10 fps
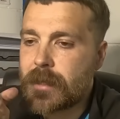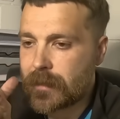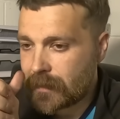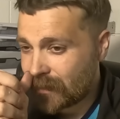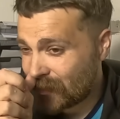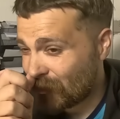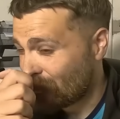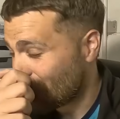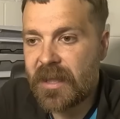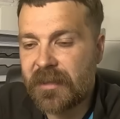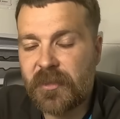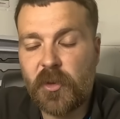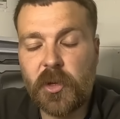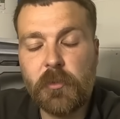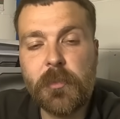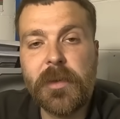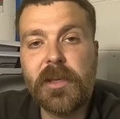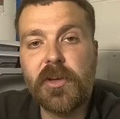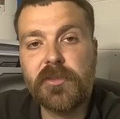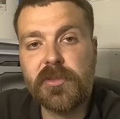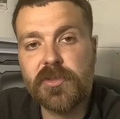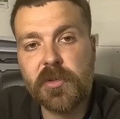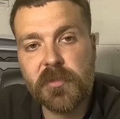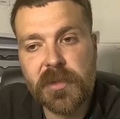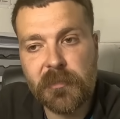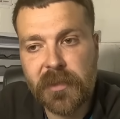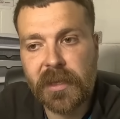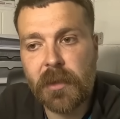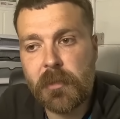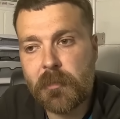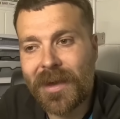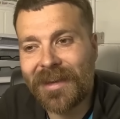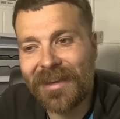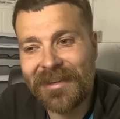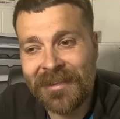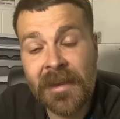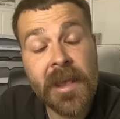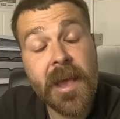So I thought it would be good to show something coming back in.